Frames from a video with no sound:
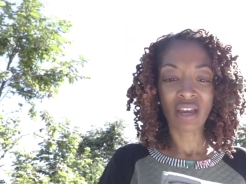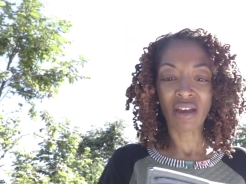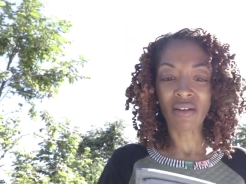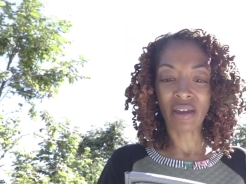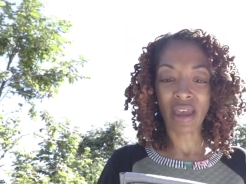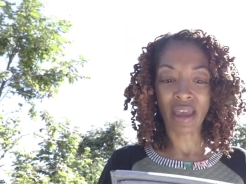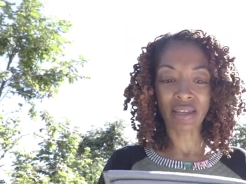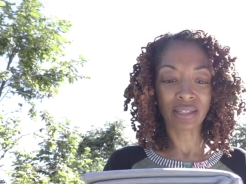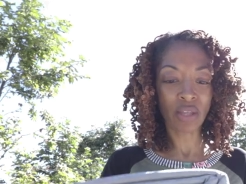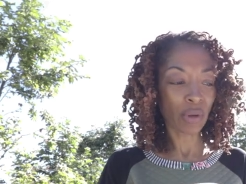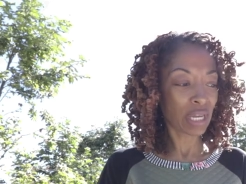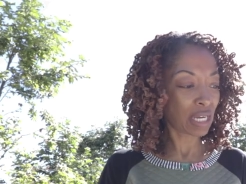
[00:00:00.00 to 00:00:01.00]
Okay,
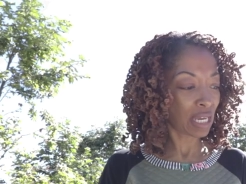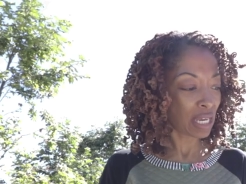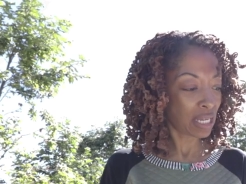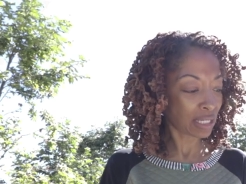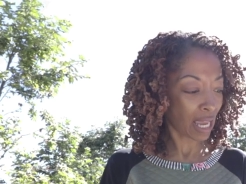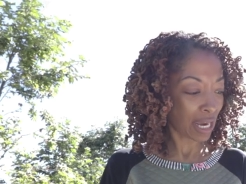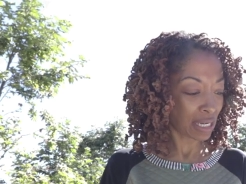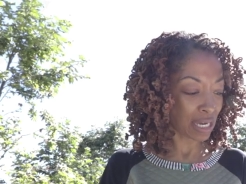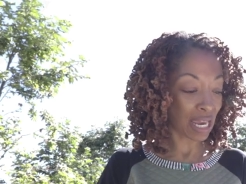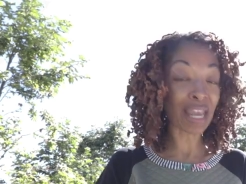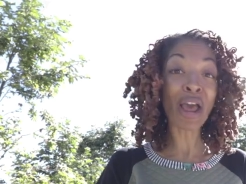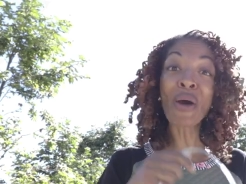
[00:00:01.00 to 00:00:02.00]
so it is a knit.